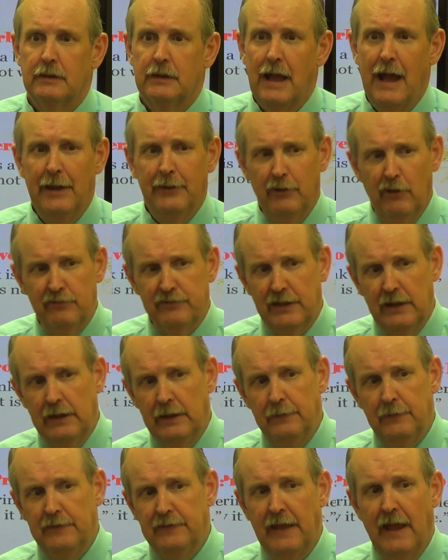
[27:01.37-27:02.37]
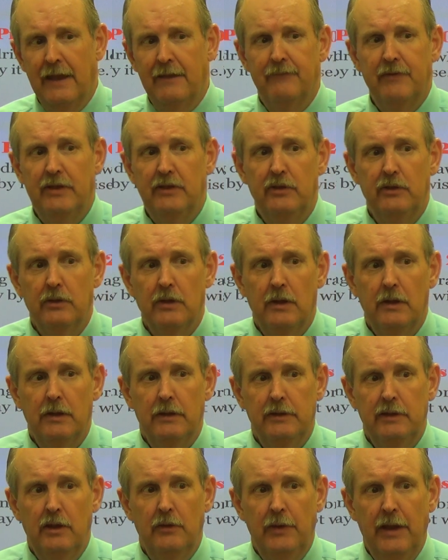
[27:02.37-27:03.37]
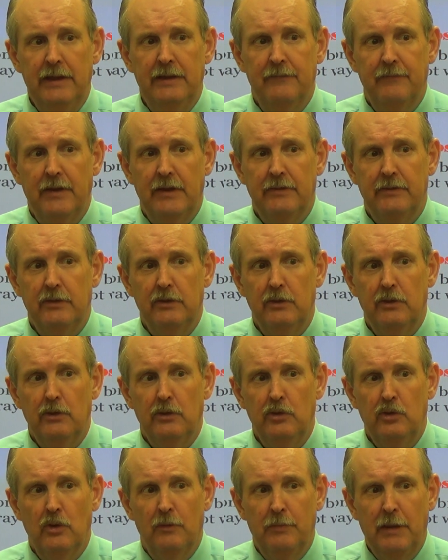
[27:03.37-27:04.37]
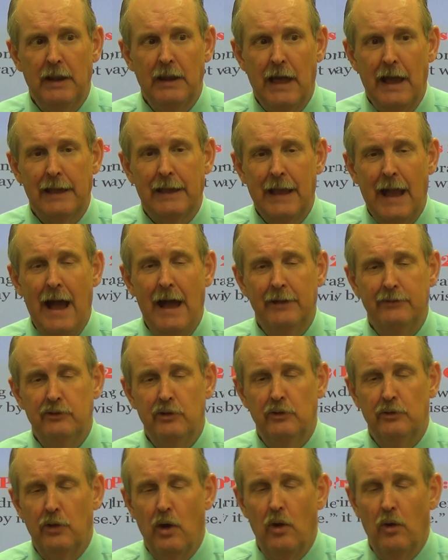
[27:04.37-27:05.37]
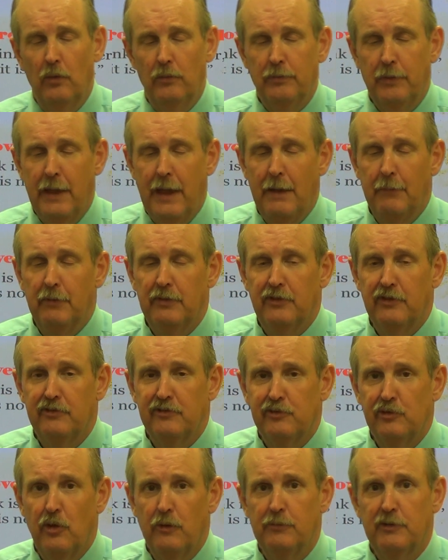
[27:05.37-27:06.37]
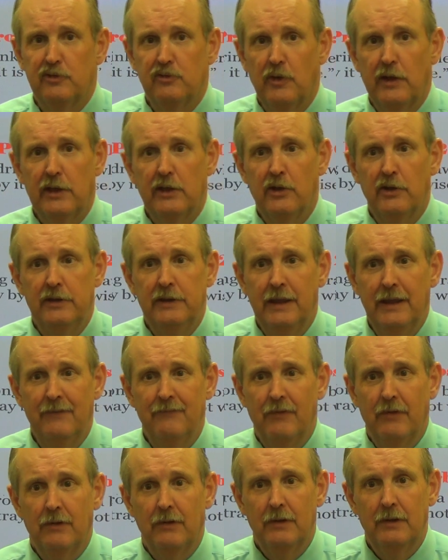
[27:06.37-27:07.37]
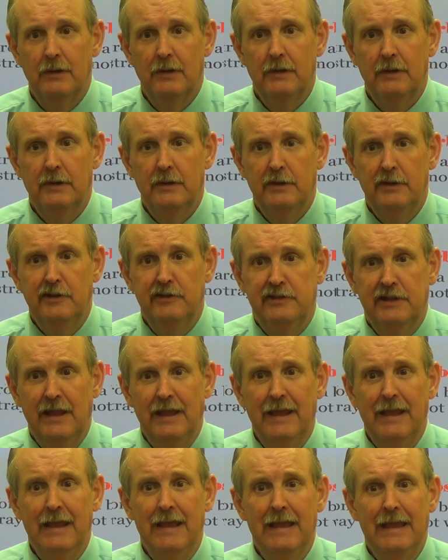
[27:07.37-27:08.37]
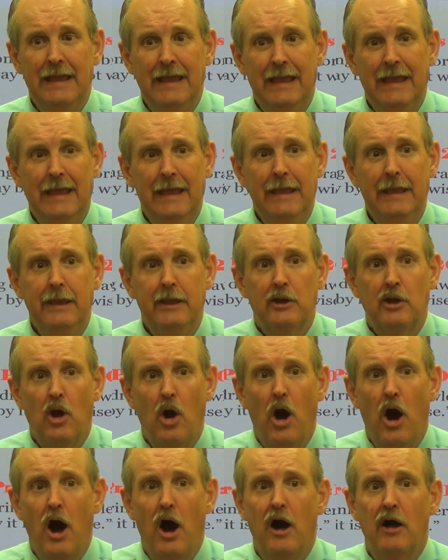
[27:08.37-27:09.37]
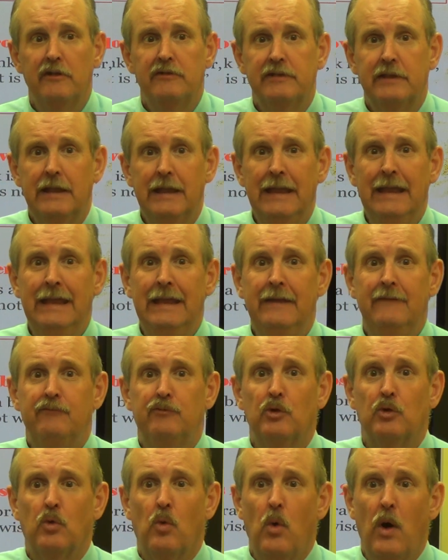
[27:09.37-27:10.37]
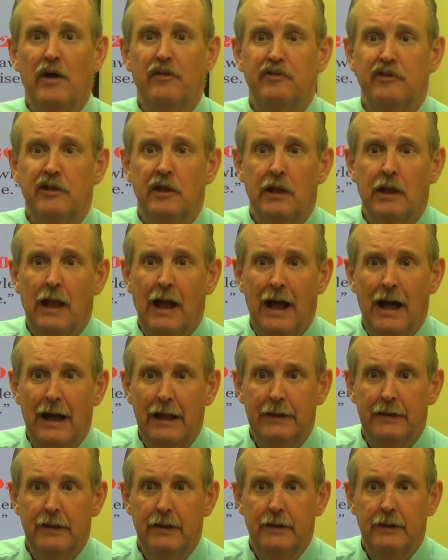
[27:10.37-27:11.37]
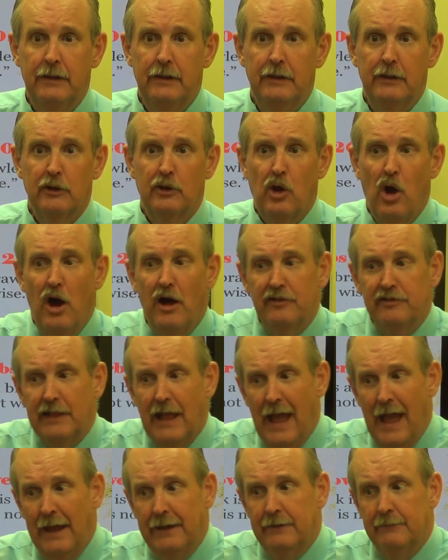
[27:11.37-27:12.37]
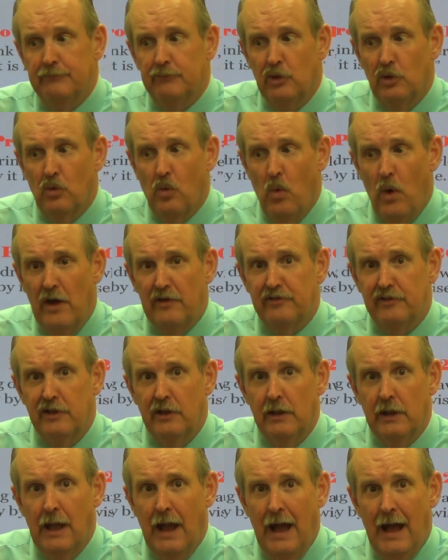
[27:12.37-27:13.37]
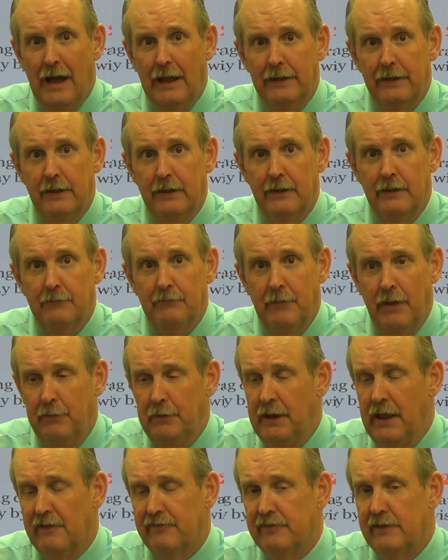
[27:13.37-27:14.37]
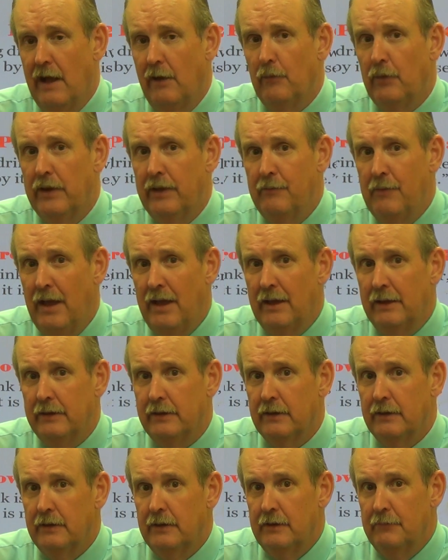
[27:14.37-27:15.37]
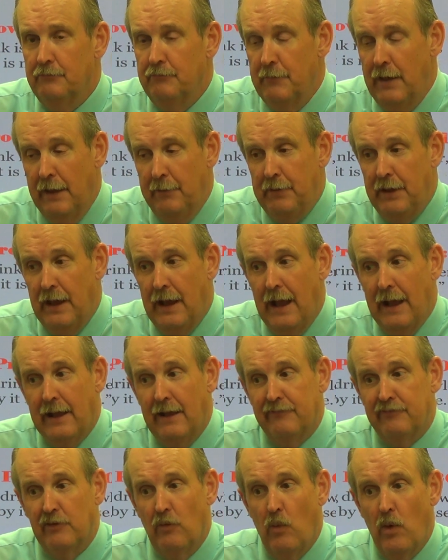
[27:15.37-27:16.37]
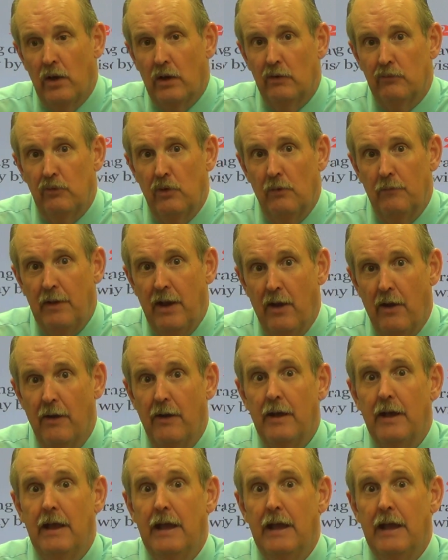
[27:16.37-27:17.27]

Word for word: God knows that in the day of it, you eat of it, you'll be like God. You'll know, be able to discern between good and evil. You see, he caused Eve to question God. Caused Adam to question God. Maybe that's not what he meant. Maybe I got some wiggle room here.